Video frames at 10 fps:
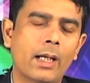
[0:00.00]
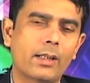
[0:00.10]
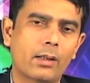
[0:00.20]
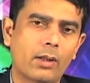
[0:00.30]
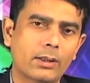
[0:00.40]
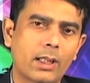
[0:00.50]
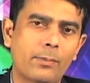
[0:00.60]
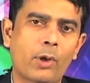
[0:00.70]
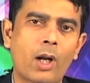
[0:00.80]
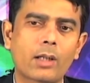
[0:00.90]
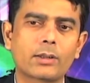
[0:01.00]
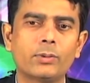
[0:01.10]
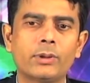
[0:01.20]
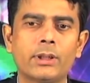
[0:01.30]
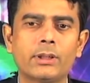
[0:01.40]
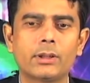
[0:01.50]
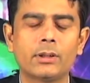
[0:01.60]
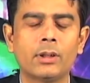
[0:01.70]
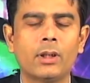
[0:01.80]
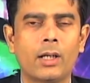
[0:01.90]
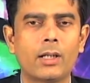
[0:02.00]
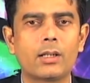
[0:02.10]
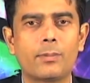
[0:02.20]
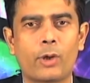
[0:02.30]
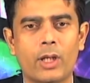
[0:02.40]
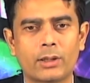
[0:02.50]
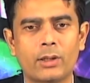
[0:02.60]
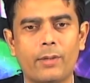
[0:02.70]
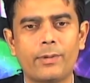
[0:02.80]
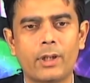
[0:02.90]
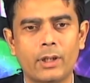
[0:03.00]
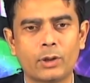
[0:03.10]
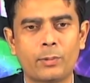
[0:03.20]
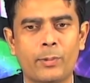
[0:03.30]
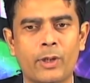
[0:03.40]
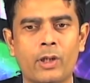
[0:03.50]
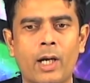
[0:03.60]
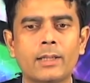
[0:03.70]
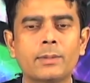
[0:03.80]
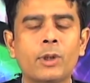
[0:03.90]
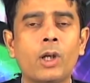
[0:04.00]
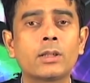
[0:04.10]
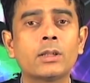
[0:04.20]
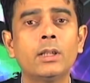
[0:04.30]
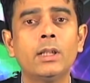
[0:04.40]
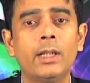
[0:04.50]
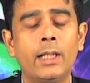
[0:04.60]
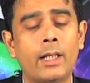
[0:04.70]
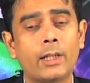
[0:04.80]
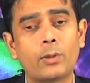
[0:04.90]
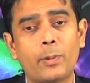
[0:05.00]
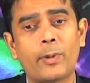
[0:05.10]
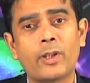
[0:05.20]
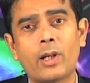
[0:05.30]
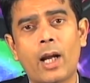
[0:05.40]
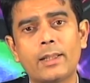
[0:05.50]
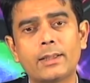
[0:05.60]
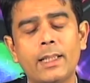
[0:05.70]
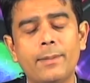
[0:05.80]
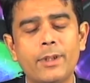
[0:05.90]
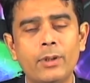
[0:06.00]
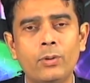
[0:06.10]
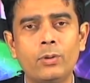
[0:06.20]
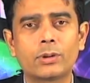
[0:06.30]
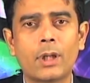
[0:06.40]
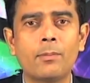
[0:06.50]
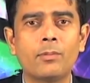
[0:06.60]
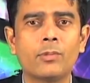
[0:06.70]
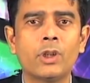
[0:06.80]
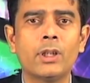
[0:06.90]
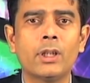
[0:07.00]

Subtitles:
technological products which is under the protection of intellectual property rights, because intellectual property rights gives you some